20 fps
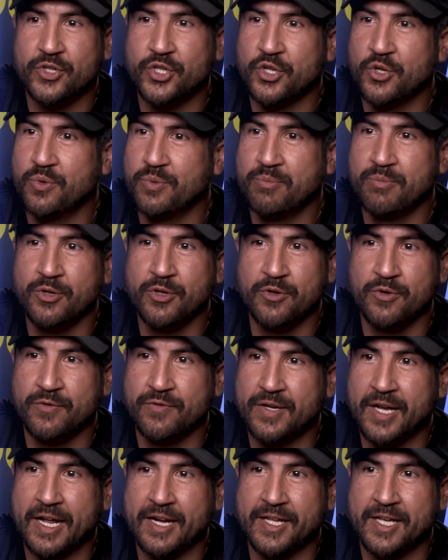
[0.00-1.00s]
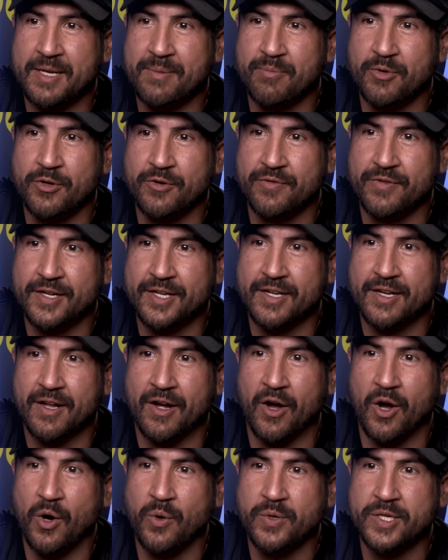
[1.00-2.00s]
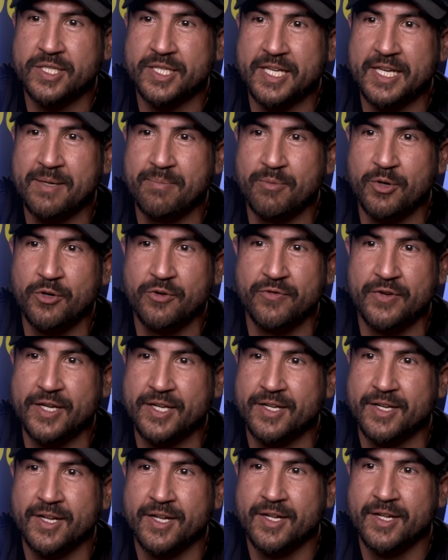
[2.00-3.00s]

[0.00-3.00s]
Shoot and move. You got to keep moving. Always keep moving.